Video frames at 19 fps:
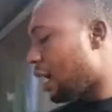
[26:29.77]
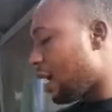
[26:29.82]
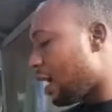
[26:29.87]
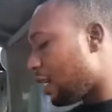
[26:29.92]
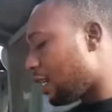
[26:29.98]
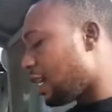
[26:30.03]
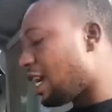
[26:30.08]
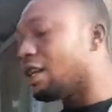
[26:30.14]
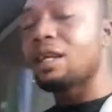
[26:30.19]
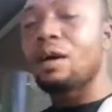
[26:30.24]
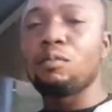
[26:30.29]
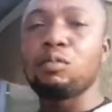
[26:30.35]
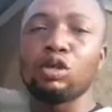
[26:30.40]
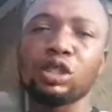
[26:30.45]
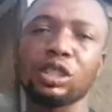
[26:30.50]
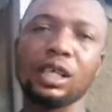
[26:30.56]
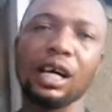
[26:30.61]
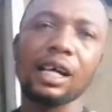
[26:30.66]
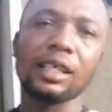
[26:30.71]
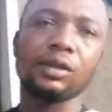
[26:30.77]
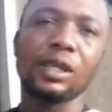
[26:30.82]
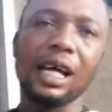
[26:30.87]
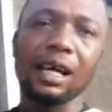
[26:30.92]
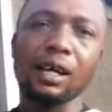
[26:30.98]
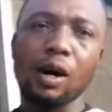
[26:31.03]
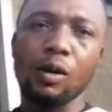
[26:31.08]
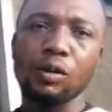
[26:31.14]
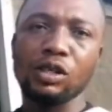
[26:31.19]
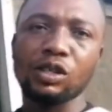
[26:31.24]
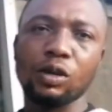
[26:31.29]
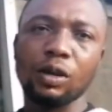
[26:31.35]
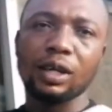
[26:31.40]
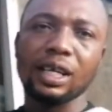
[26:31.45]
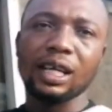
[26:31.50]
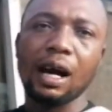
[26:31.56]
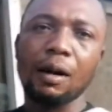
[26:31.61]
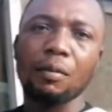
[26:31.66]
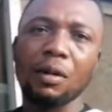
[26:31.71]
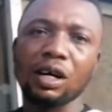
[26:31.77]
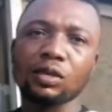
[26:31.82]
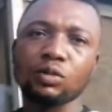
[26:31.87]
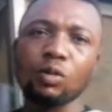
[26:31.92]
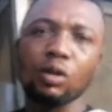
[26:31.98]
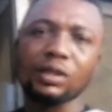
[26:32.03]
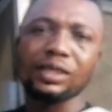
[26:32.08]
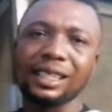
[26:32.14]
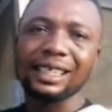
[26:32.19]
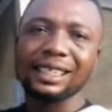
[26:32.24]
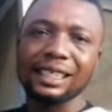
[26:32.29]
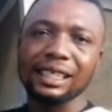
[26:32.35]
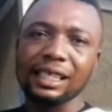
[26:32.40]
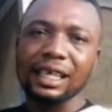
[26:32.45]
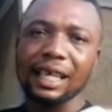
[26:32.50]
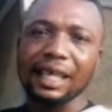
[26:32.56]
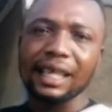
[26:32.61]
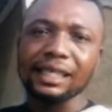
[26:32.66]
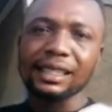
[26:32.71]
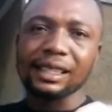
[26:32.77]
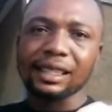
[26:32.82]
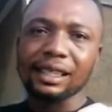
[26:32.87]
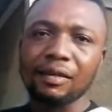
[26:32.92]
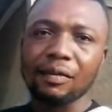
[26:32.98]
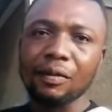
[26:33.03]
The bush cat that I was talking about was 38,